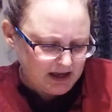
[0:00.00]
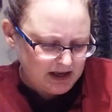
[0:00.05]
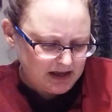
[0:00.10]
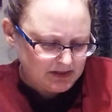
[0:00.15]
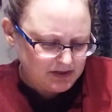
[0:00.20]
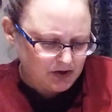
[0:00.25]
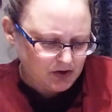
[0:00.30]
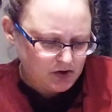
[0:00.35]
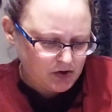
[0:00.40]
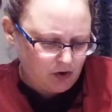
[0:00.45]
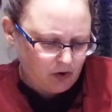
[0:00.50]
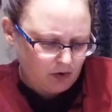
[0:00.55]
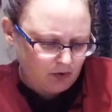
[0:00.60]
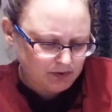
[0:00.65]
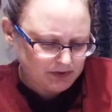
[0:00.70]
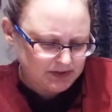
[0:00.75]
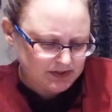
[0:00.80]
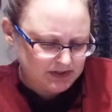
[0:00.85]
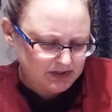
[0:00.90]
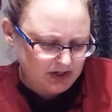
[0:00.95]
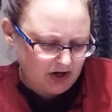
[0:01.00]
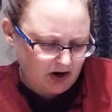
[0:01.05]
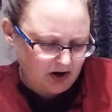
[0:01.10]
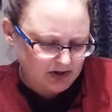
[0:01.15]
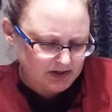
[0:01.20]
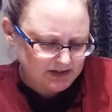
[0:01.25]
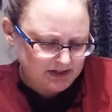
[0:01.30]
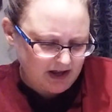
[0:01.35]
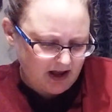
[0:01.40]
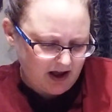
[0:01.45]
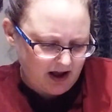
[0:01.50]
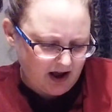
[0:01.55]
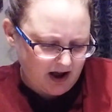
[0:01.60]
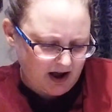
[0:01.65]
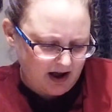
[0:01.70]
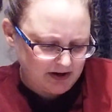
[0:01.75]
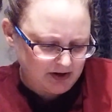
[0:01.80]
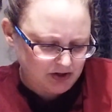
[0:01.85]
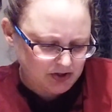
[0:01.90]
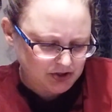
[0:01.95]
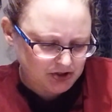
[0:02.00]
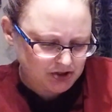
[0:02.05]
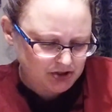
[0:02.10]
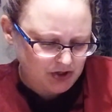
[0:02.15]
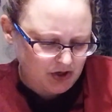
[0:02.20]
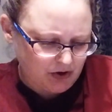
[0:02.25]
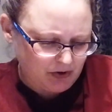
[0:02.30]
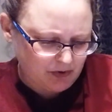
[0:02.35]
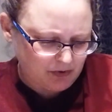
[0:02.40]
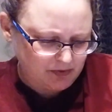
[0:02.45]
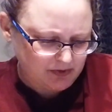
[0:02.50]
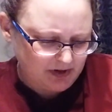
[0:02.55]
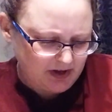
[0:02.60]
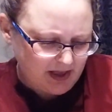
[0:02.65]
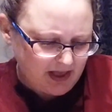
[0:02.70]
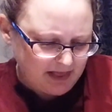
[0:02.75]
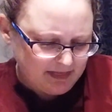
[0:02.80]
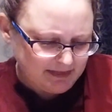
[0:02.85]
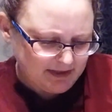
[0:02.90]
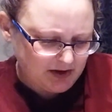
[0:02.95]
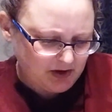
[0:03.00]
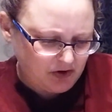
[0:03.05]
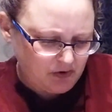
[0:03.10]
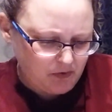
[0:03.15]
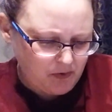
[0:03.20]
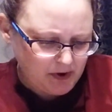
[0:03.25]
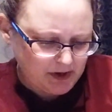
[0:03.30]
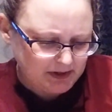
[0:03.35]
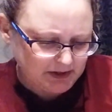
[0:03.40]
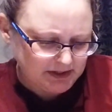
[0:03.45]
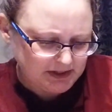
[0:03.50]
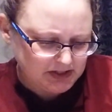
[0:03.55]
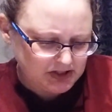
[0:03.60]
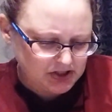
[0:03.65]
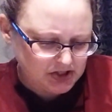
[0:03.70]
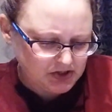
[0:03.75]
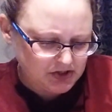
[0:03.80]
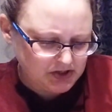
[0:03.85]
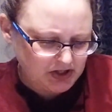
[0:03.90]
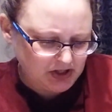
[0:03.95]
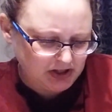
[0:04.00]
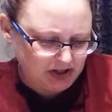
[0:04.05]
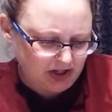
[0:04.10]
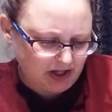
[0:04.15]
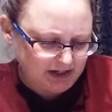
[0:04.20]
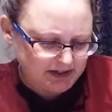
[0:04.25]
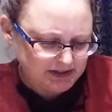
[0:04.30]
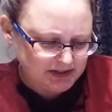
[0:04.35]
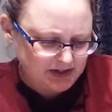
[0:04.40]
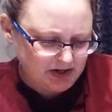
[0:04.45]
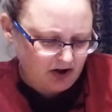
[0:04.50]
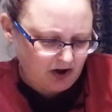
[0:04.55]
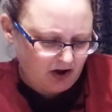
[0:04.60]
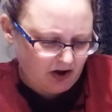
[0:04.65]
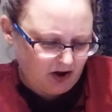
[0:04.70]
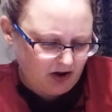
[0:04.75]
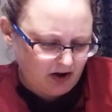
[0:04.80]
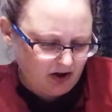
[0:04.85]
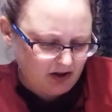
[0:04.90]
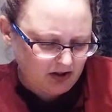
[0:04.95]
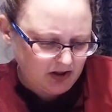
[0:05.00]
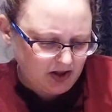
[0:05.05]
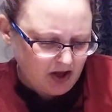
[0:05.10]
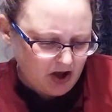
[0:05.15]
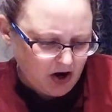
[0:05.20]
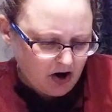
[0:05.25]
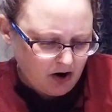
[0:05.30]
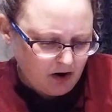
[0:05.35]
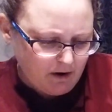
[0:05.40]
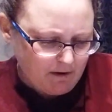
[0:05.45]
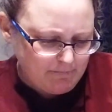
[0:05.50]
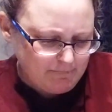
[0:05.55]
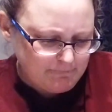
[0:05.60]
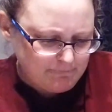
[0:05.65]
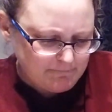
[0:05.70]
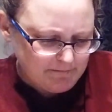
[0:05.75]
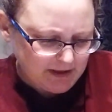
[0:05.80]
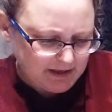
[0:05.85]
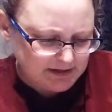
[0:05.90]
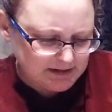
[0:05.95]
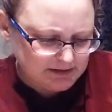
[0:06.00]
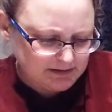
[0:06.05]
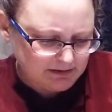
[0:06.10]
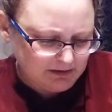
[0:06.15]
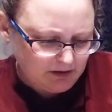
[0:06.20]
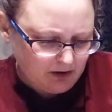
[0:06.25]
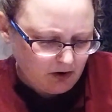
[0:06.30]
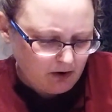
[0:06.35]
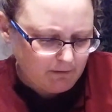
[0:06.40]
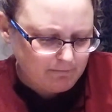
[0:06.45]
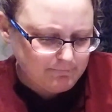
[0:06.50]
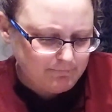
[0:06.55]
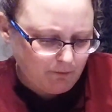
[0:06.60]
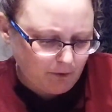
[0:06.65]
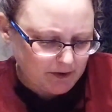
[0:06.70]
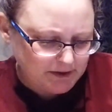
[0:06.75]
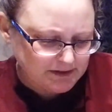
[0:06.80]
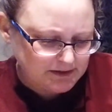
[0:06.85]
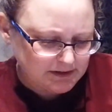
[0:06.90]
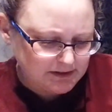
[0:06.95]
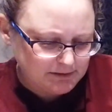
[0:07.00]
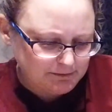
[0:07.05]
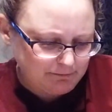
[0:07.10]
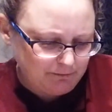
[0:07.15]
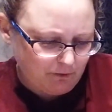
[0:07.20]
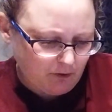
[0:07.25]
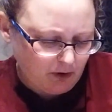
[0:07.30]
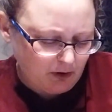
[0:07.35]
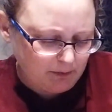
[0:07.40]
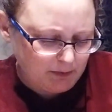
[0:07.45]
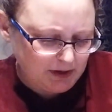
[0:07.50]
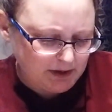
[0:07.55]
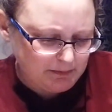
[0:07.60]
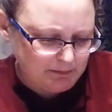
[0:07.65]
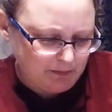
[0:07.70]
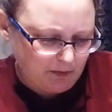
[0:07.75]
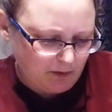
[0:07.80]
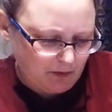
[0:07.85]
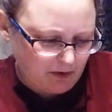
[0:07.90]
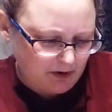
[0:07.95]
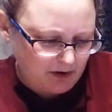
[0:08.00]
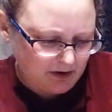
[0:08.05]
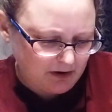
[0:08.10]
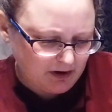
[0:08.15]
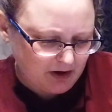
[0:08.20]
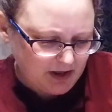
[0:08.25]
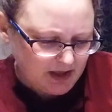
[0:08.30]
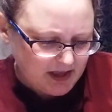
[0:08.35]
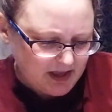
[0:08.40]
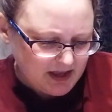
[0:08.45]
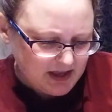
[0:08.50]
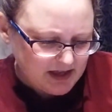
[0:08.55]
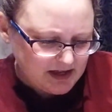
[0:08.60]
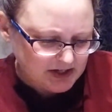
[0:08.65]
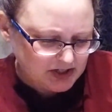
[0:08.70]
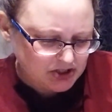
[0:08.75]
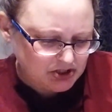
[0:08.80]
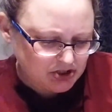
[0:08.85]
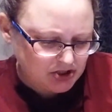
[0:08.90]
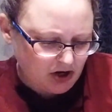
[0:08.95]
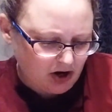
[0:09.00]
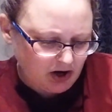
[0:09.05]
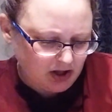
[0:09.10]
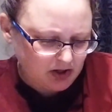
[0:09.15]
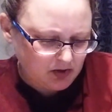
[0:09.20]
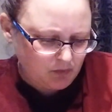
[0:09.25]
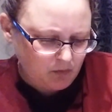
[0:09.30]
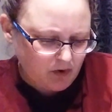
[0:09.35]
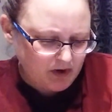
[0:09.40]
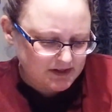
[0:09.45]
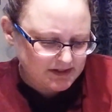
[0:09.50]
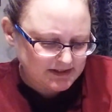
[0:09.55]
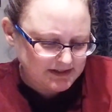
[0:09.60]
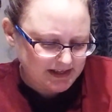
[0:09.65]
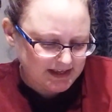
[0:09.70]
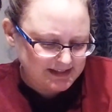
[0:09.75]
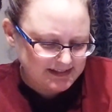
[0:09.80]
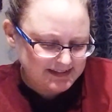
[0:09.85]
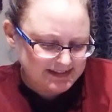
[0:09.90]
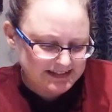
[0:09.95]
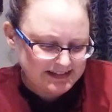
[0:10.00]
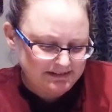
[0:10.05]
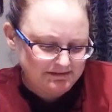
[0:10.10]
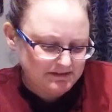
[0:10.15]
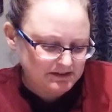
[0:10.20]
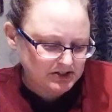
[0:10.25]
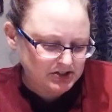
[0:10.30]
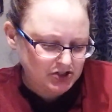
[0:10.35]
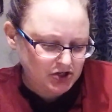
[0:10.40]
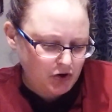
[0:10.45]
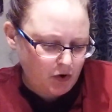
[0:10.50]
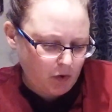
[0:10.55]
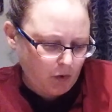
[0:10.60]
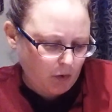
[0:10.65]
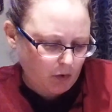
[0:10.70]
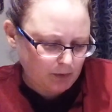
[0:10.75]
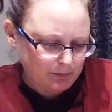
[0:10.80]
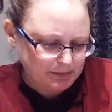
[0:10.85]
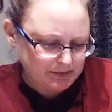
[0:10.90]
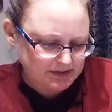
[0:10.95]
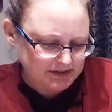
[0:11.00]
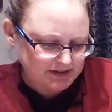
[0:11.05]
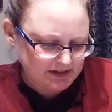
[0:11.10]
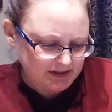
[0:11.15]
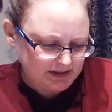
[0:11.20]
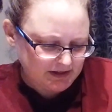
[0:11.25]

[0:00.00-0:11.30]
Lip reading: The cold stars on her shone. Then quickly to the lighted hall her voiceless form he borne. His Charlotte was a stiffened corpse,